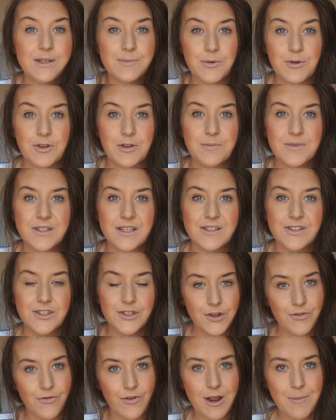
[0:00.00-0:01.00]
bought them, so it's
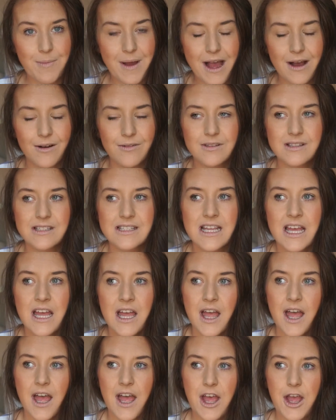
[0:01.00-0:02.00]
2 for
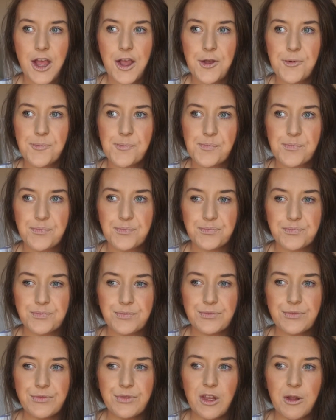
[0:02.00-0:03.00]
£8.
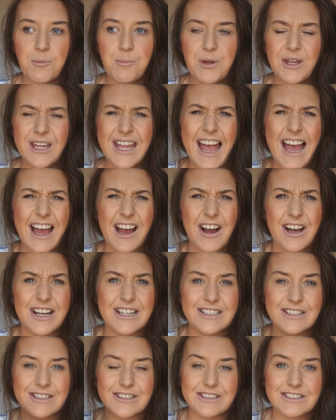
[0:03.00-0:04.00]
But yeah,
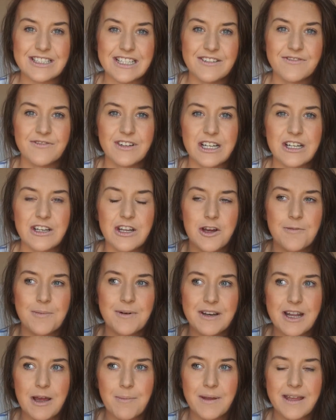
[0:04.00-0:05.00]
I didn't really know
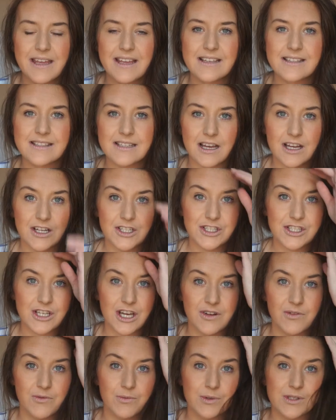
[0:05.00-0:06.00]
about nappies. I just
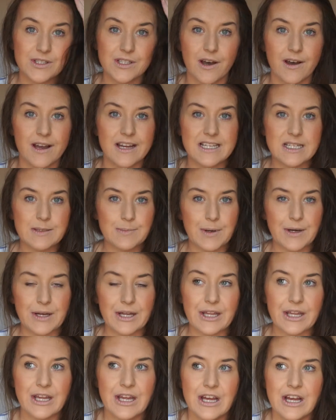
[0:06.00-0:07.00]
kind of was guided
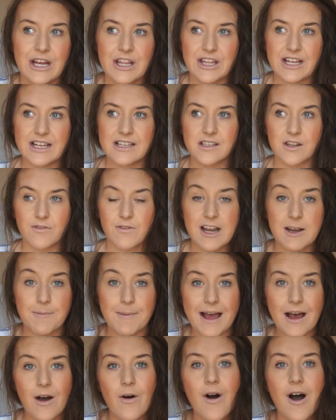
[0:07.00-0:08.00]
by things I'd read
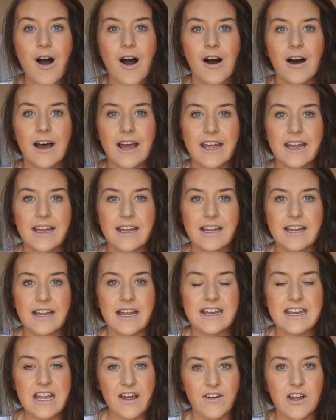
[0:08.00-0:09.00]
about. I
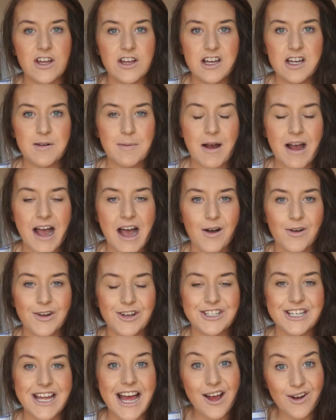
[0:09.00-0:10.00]
had never heard about how
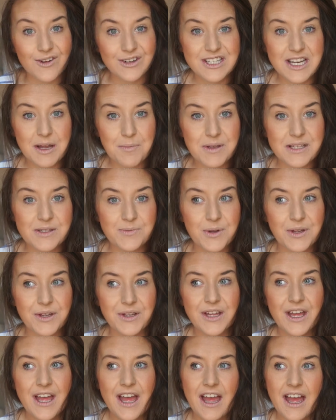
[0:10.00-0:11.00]
good Aldi nappies
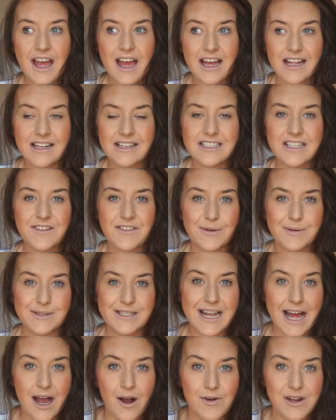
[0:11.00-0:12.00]
were, and if there was
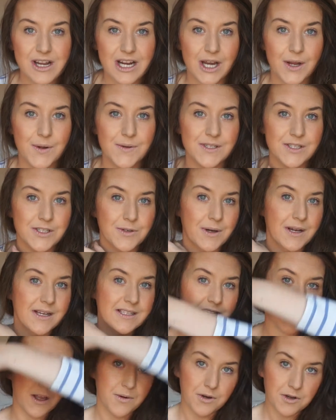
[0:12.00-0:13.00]
an Aldi closer to
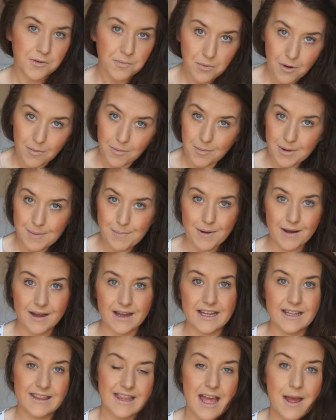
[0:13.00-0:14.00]
us I would probably
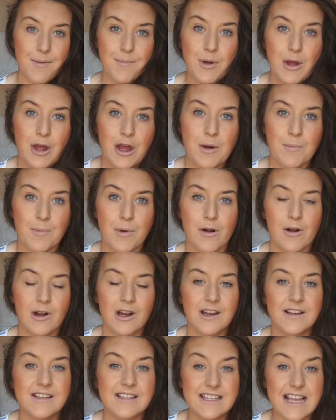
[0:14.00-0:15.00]
buy them, but our
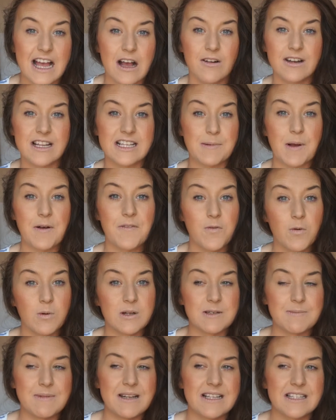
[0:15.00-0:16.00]
closest Aldi is about
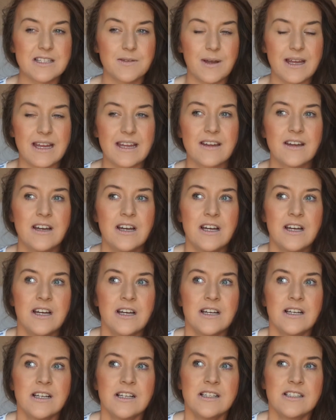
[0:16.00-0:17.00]
40 minutes away,
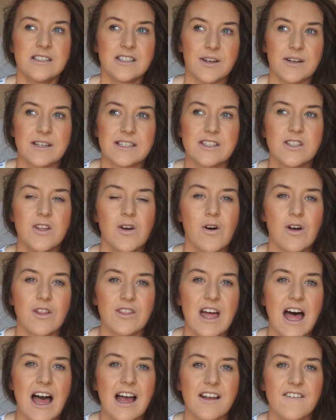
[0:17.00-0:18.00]
so it's not
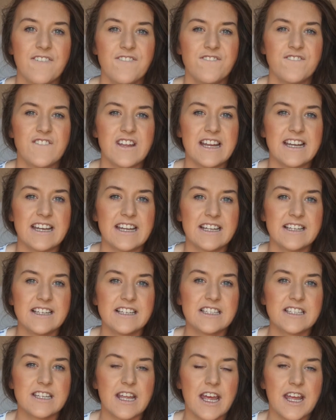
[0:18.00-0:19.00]
that
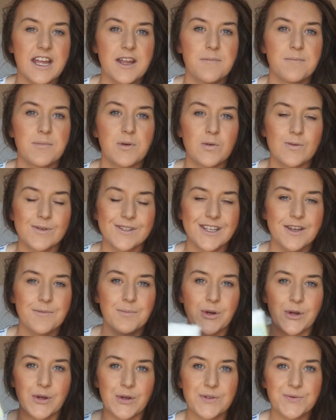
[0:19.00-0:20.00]
convenient. But also
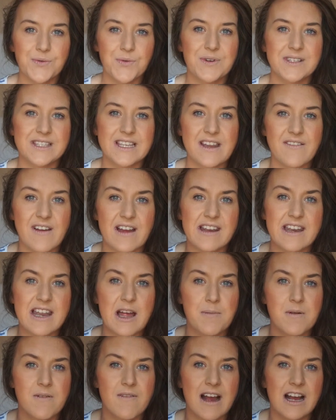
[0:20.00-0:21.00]
because Rory's never had a
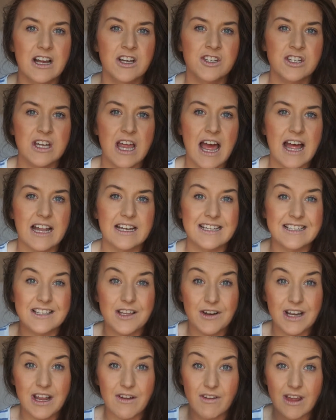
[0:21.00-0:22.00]
nappy rash and he's
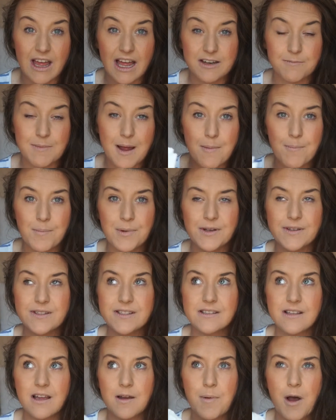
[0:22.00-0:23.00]
only ever had Pampers,
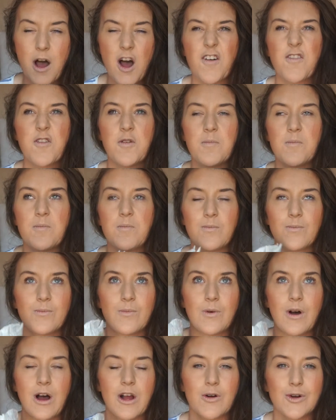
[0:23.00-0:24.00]
apart from
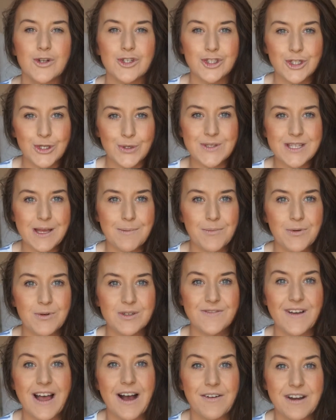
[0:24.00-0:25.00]
I got 2
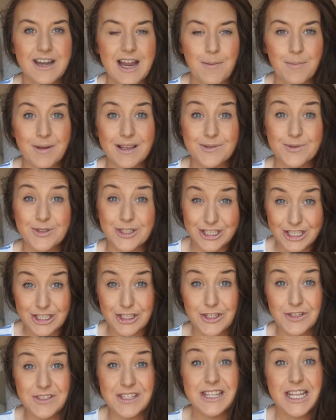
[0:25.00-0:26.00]
samples of Aldi nappies which I
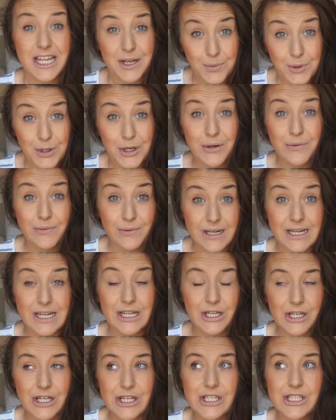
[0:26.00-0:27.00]
did use and they were really
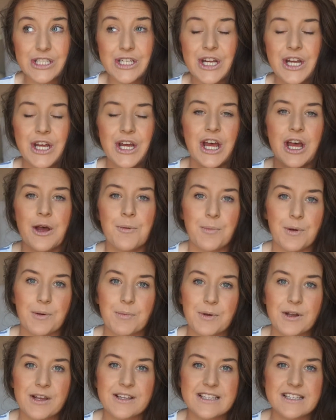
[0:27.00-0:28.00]
good, but
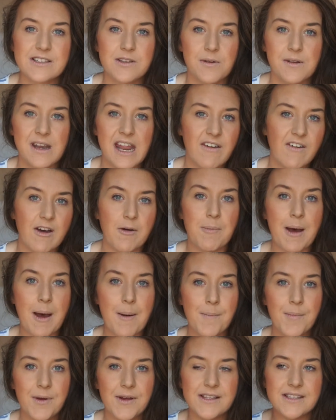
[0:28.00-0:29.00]
because he's only ever had
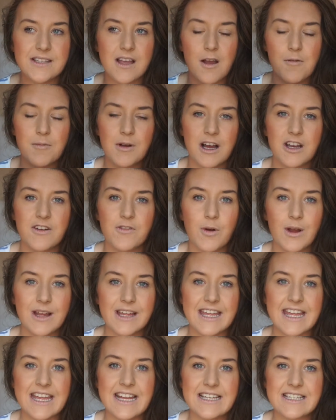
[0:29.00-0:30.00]
Pampers I'm kind of quite
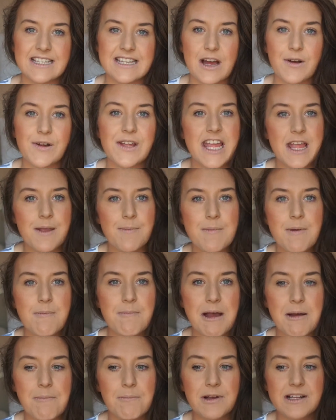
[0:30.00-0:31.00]
keen to now keep him in
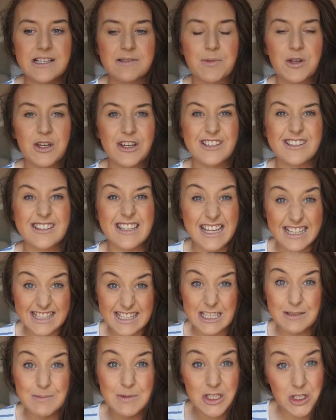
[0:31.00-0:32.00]
Pampers because it
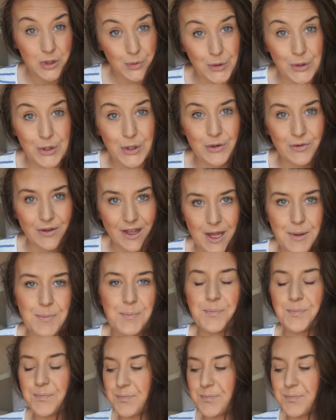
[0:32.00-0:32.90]
seems to work for him.